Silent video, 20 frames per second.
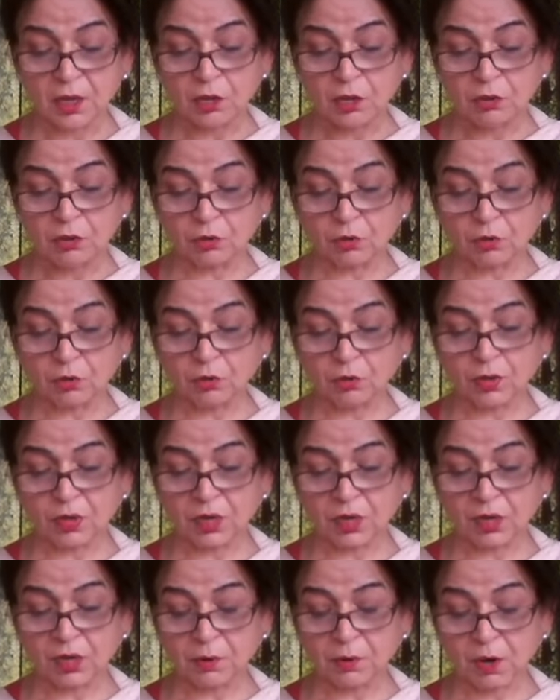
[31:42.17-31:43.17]

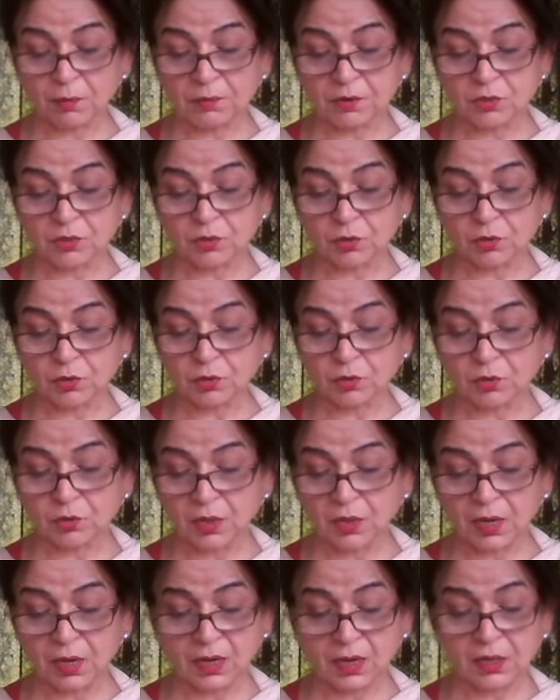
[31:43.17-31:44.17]
Dron can promise
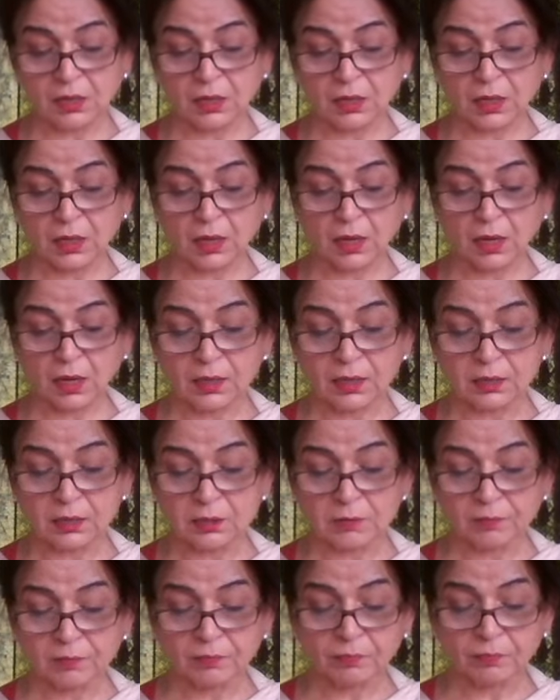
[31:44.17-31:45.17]
Duryodhan anything he
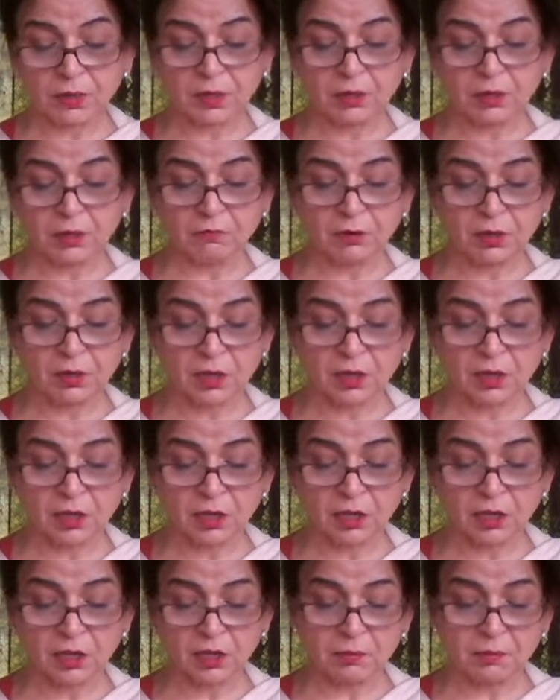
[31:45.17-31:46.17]
likes, but he will not
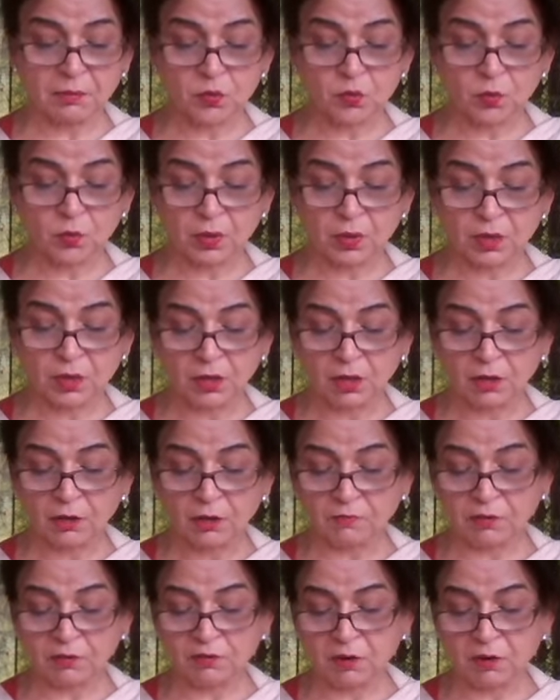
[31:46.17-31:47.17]
keep his word.
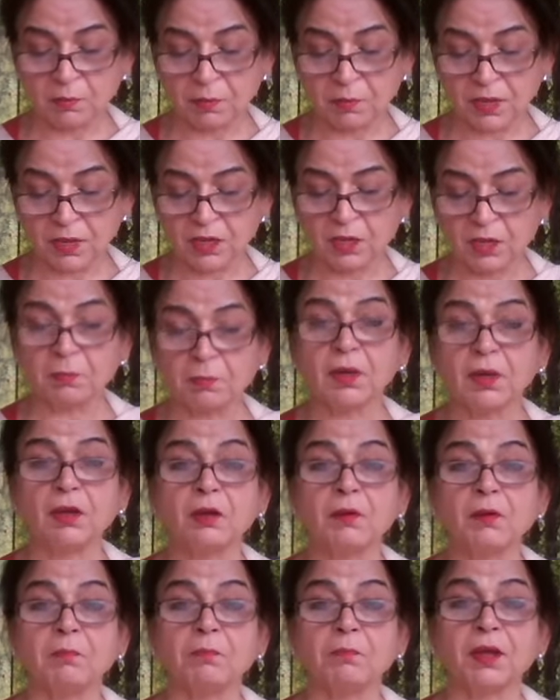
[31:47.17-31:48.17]
We will make him
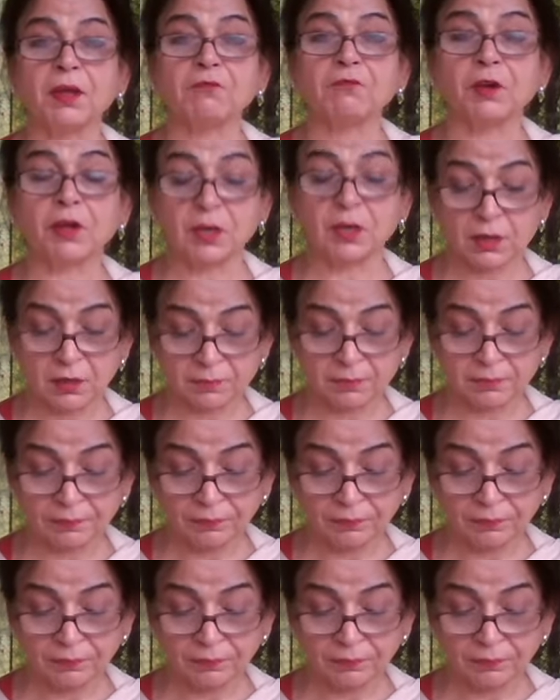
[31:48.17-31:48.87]
pay for it.